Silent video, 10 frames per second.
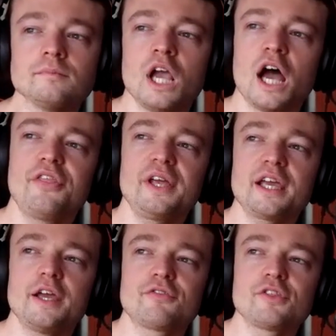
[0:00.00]
I think
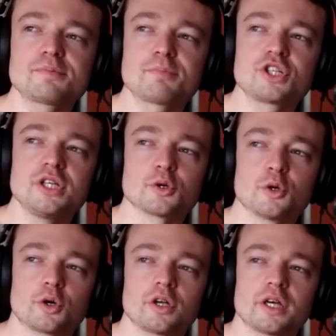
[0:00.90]
if the spreadsheet is
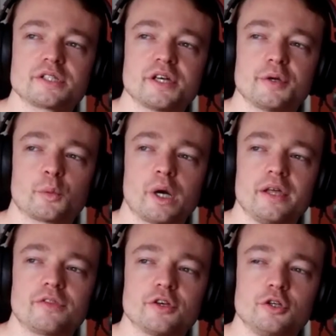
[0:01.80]
organized in a way
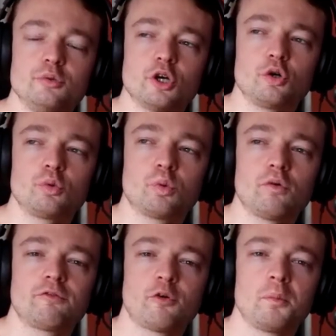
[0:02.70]
that you know what
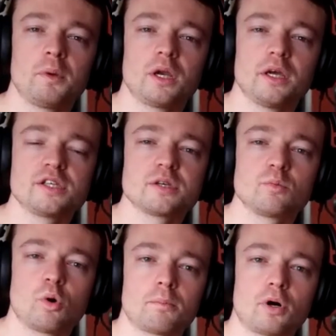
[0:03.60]
formula is in
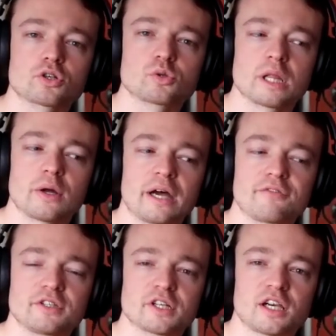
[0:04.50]
what box without
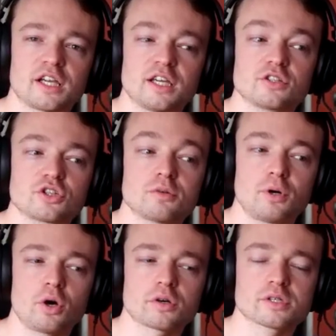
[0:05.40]
having to click into the
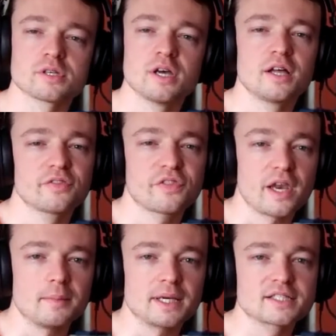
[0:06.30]
box, then
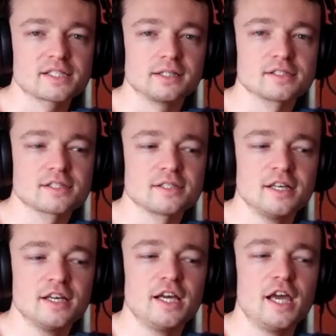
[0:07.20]
it makes sense.
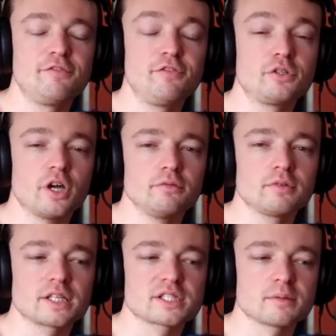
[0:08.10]
If you don't,
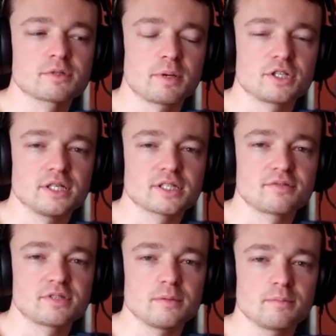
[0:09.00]
like some spreadsheets I've
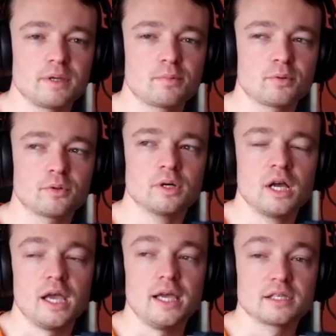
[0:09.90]
seen people,
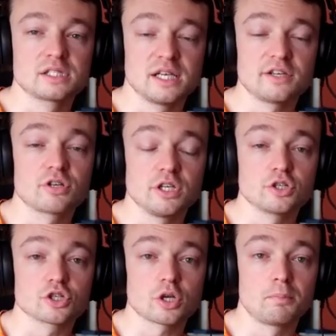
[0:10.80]
it's literally
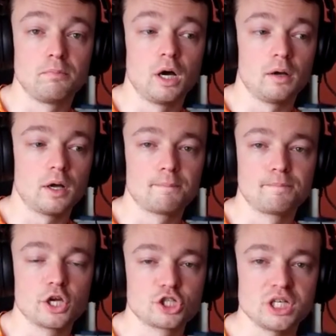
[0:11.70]
just
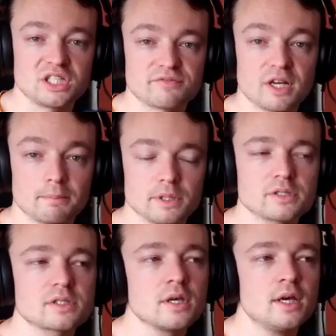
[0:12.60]
a sheet of numbers.